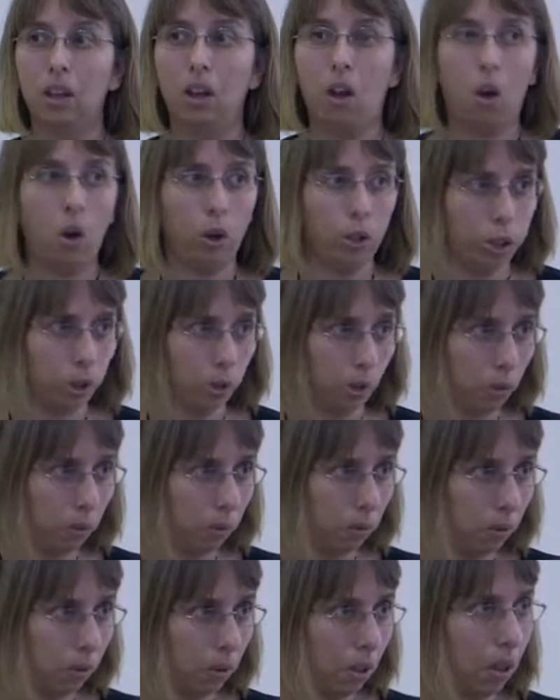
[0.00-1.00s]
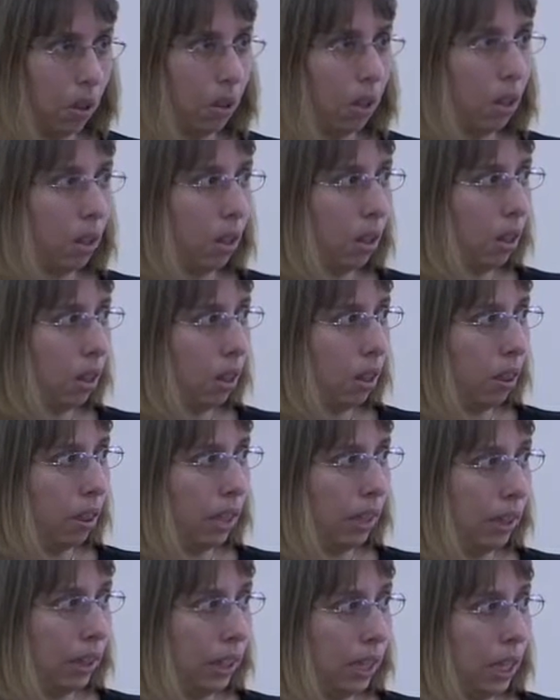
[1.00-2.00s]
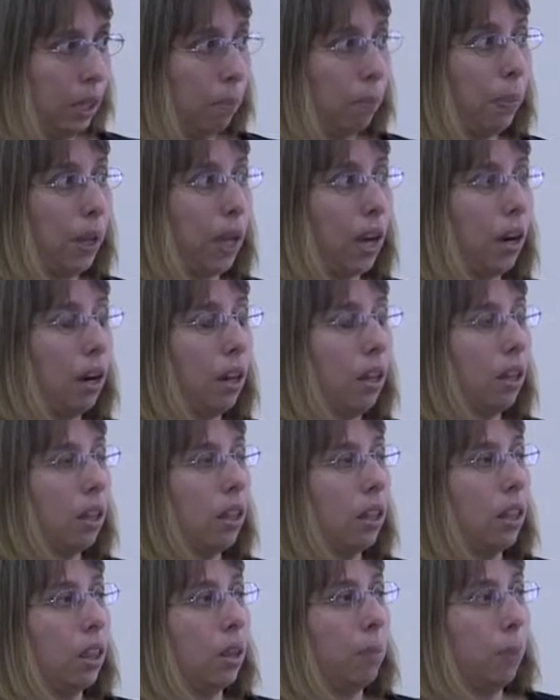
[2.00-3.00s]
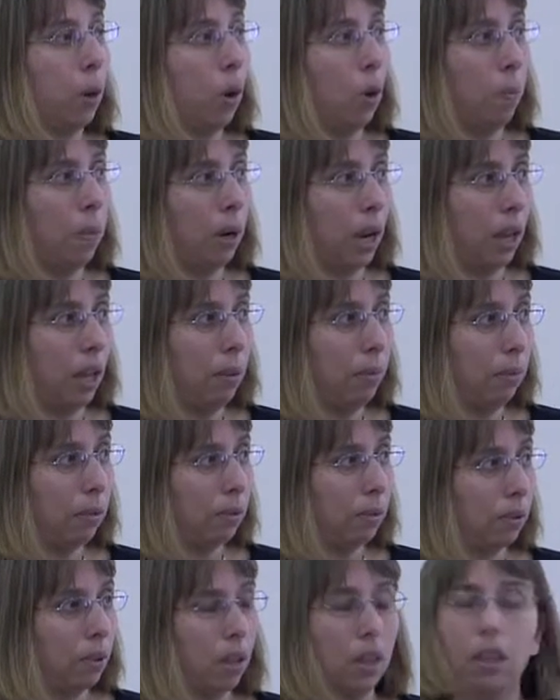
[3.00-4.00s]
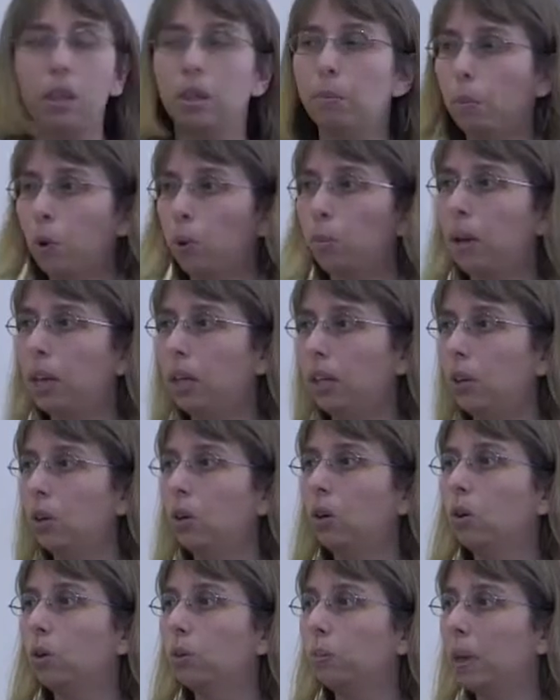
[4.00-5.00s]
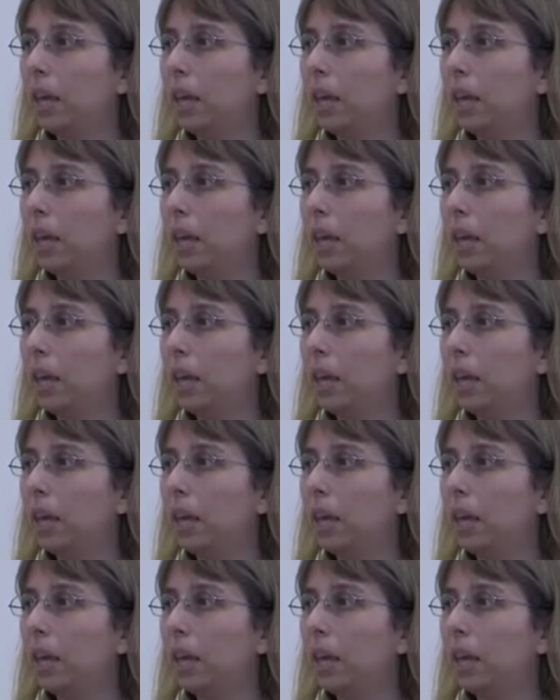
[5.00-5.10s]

Also, the deeper the problem, the more money you're going to